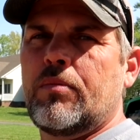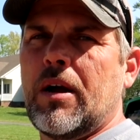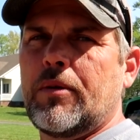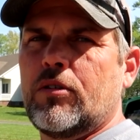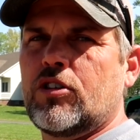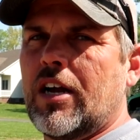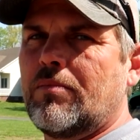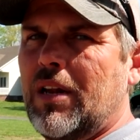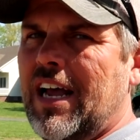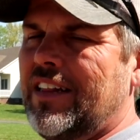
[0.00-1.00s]
probably going to try to
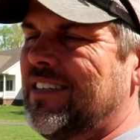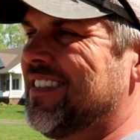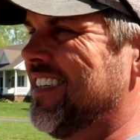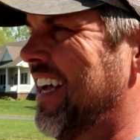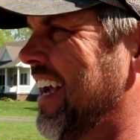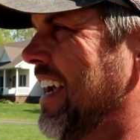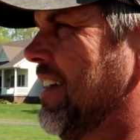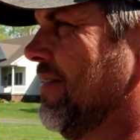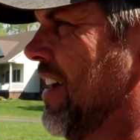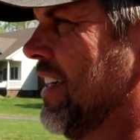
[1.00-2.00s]
plow this
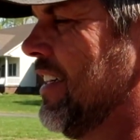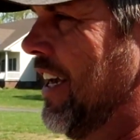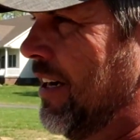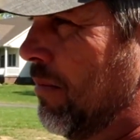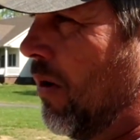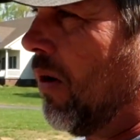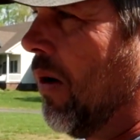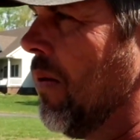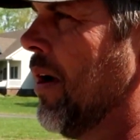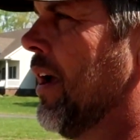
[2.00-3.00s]
today, if not today,
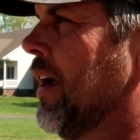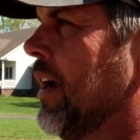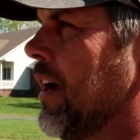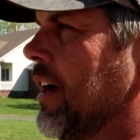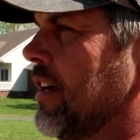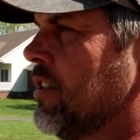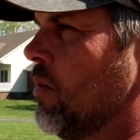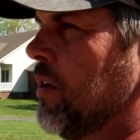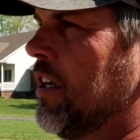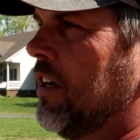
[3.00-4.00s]
tomorrow,
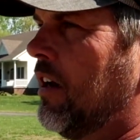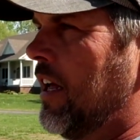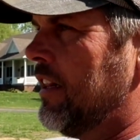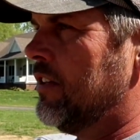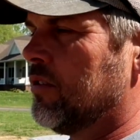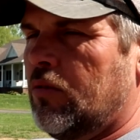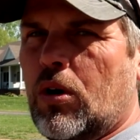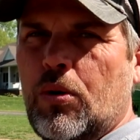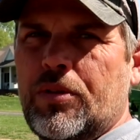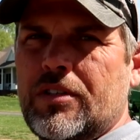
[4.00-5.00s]
so we can get a lot of this
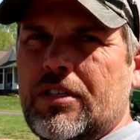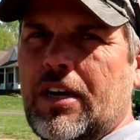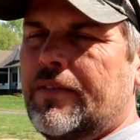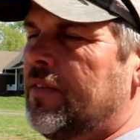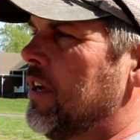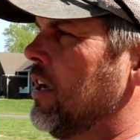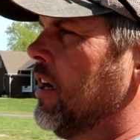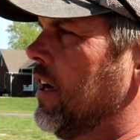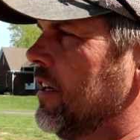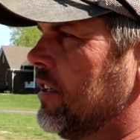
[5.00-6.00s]
growth and stuff
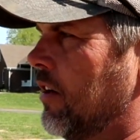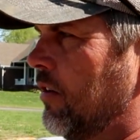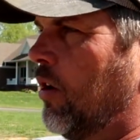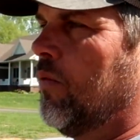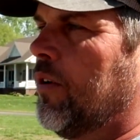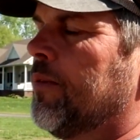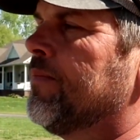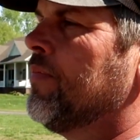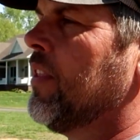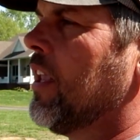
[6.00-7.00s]
turned over,
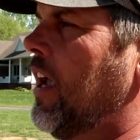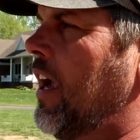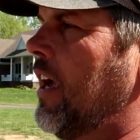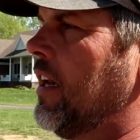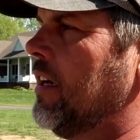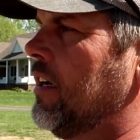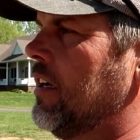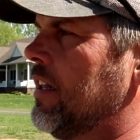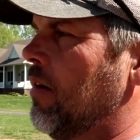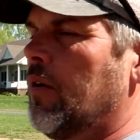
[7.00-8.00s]
and
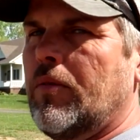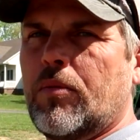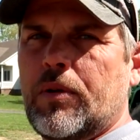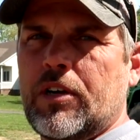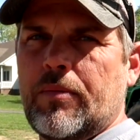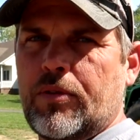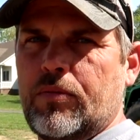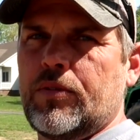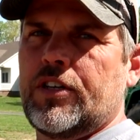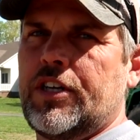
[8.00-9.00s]
that way when we come
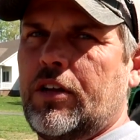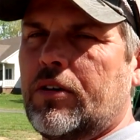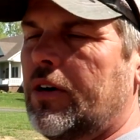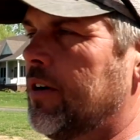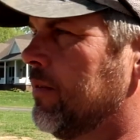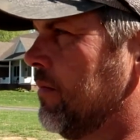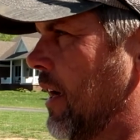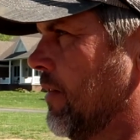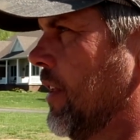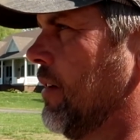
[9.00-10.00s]
through with the tiller,
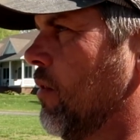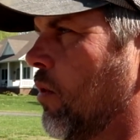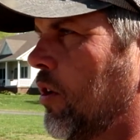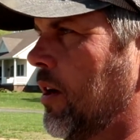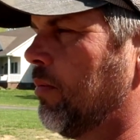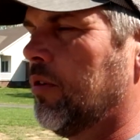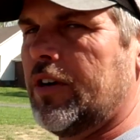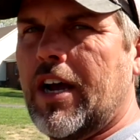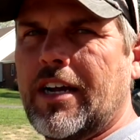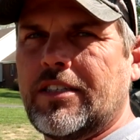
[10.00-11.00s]
everything will work up real
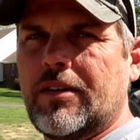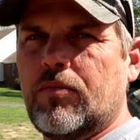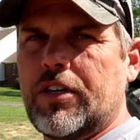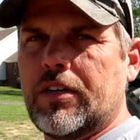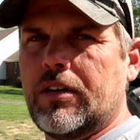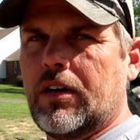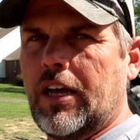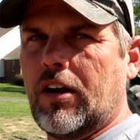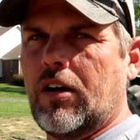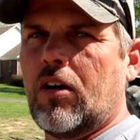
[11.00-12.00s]
nice and we can
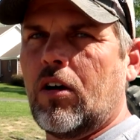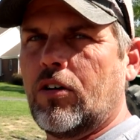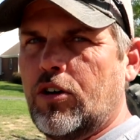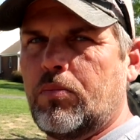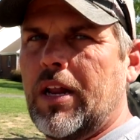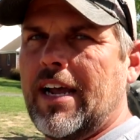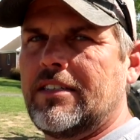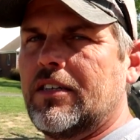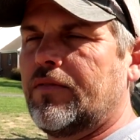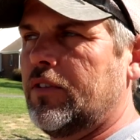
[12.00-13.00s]
lay our new
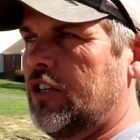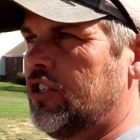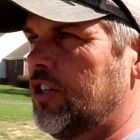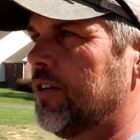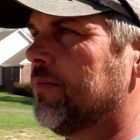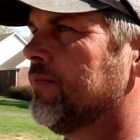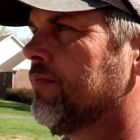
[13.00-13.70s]
plastic for this year.